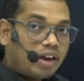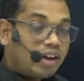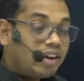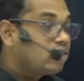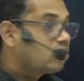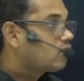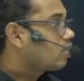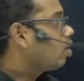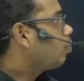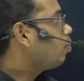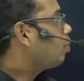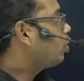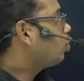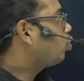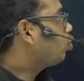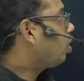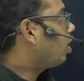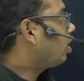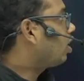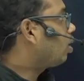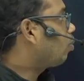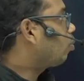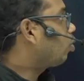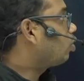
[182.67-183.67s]
as compared to
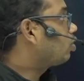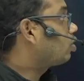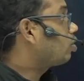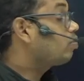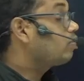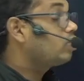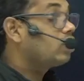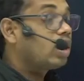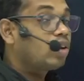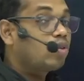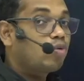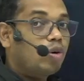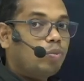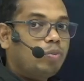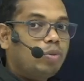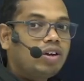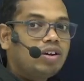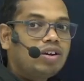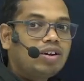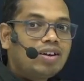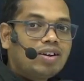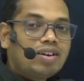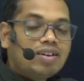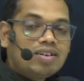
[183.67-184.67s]
anabolism, there will
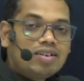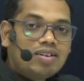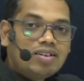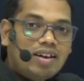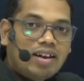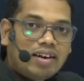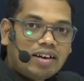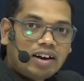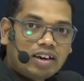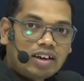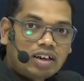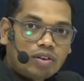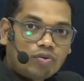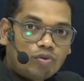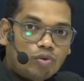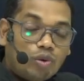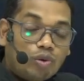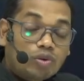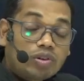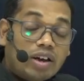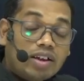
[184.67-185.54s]
be negative growth,